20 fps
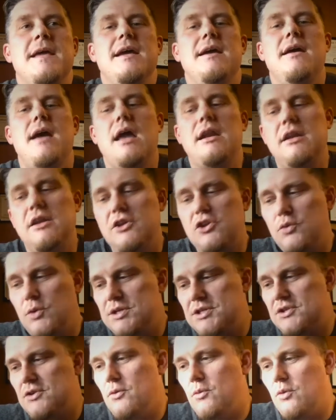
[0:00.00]
And in a
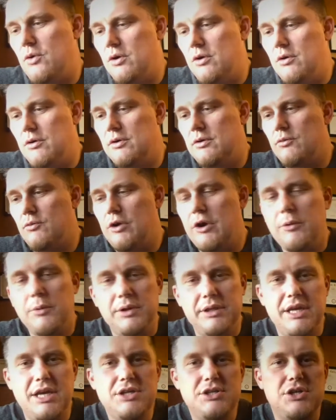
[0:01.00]
twister world, real
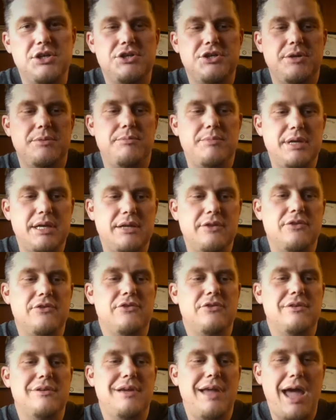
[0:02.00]
relationship means
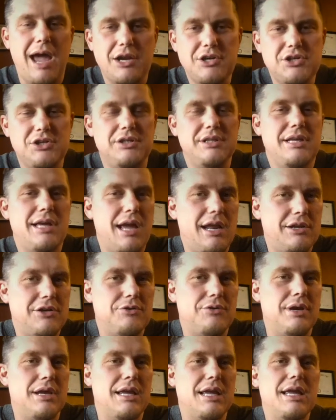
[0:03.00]
actually
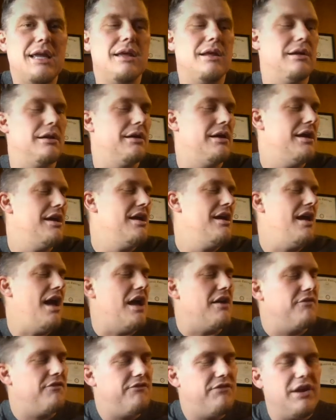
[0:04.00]
entering in
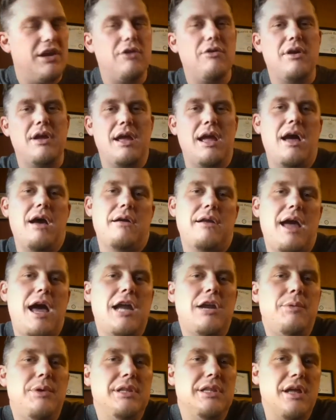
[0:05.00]
and figuring out how
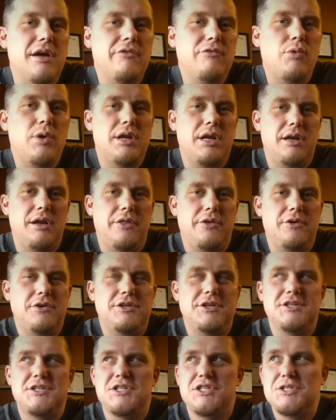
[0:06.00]
do we love one another
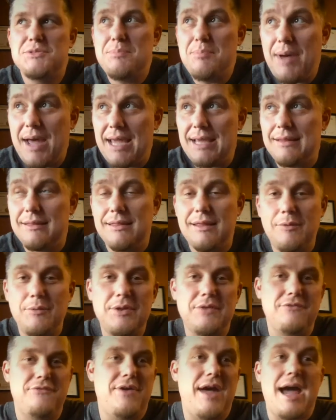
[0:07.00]
despite the
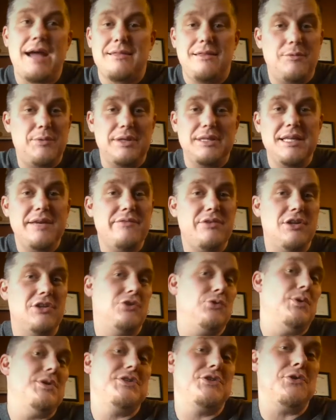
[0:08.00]
fact that we live in a
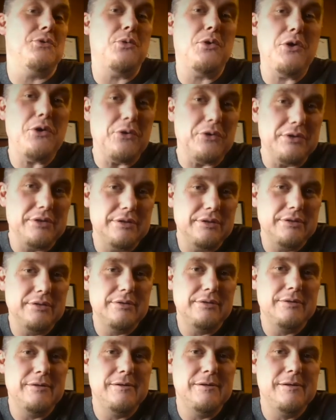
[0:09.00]
twister world.
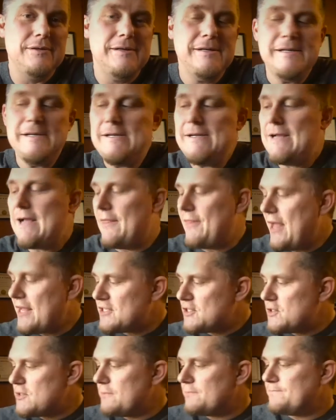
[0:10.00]
And that's